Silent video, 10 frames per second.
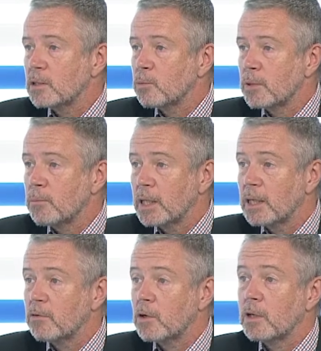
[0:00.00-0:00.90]
that we
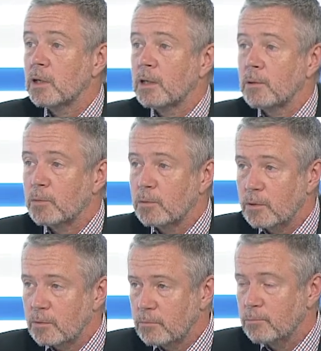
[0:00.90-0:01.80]
believe are
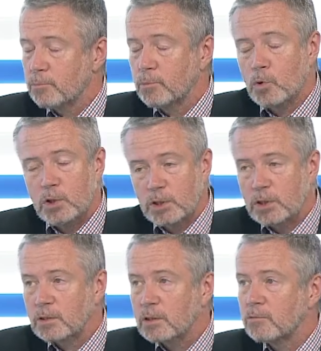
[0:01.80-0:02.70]

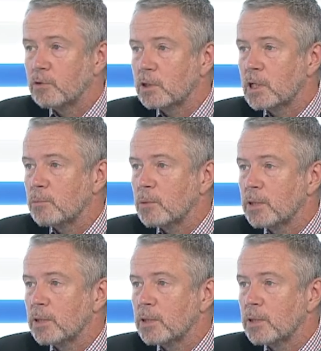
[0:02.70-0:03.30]
important for the coming